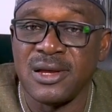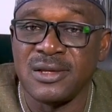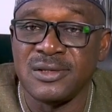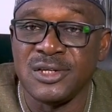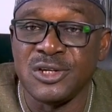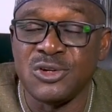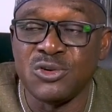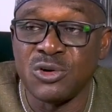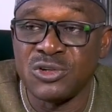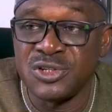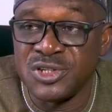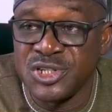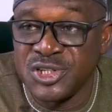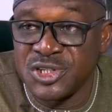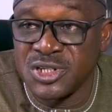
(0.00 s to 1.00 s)
did not
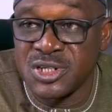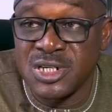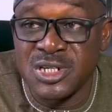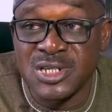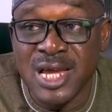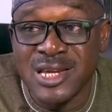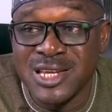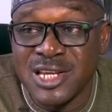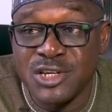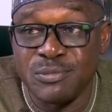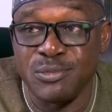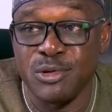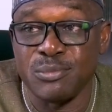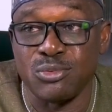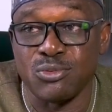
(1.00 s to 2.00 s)
reach the target
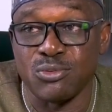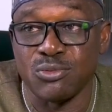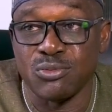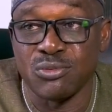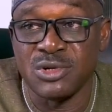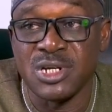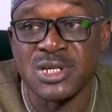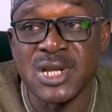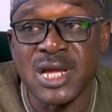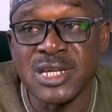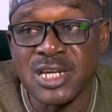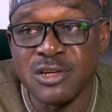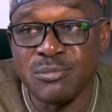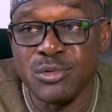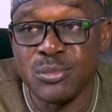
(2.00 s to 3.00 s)
people. The
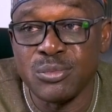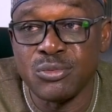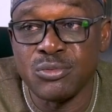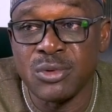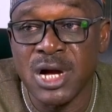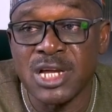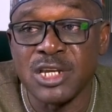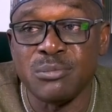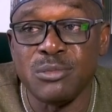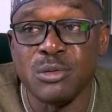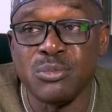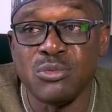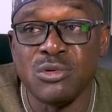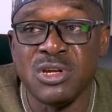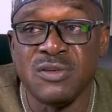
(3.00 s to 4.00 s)
target people are the
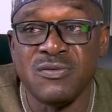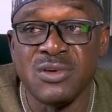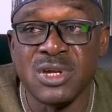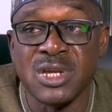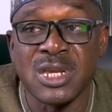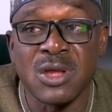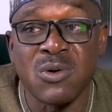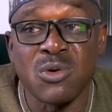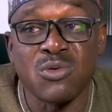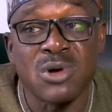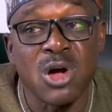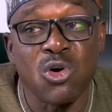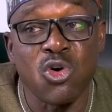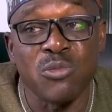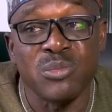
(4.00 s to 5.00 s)
people living in our rural
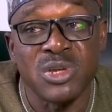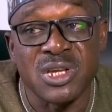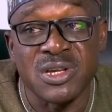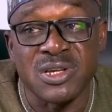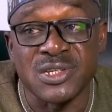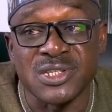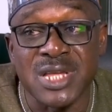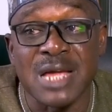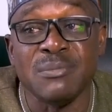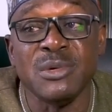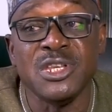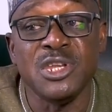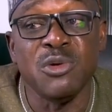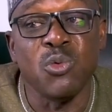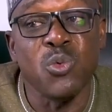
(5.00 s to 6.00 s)
communities, I
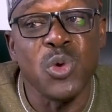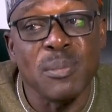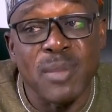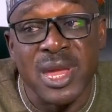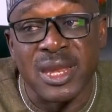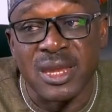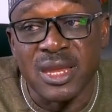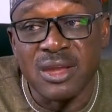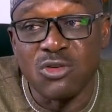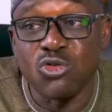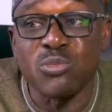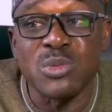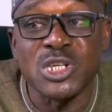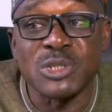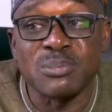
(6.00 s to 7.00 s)
mean the women to
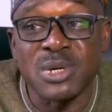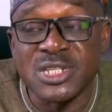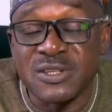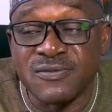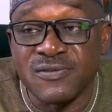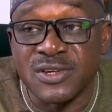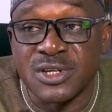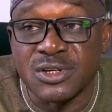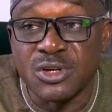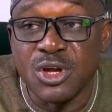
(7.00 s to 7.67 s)
be specific.